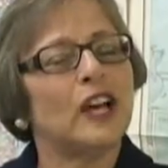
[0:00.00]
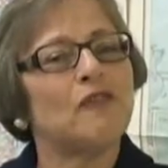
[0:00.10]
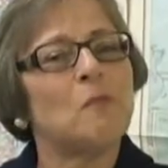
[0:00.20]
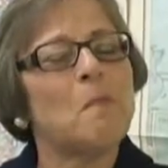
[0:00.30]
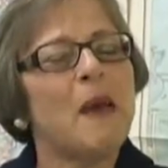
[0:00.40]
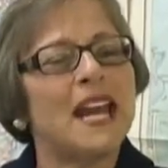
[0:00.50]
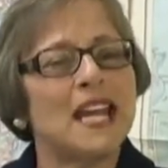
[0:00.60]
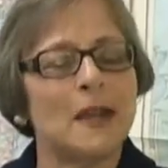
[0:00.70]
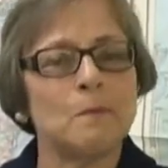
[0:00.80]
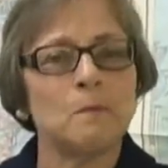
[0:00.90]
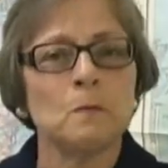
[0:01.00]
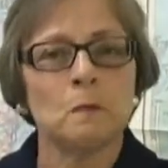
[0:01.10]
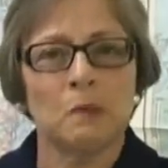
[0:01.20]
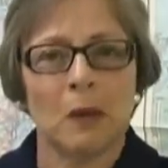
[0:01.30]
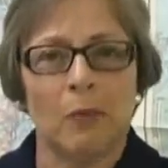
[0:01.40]
of many
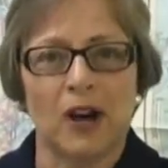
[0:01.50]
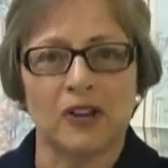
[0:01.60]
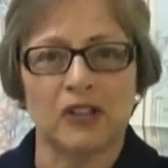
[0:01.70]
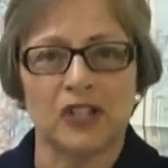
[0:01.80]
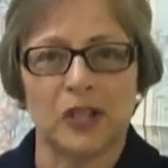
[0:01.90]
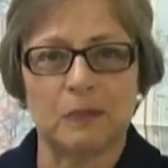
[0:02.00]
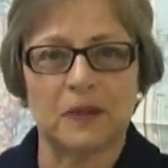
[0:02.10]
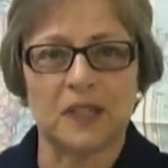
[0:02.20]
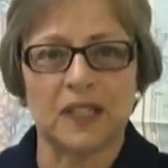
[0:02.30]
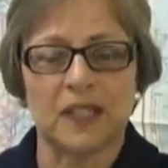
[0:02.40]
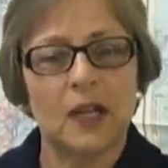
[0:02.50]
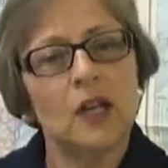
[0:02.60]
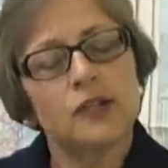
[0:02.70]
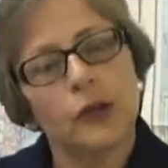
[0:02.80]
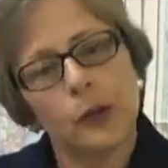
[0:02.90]
partnerships.
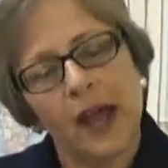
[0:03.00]
So you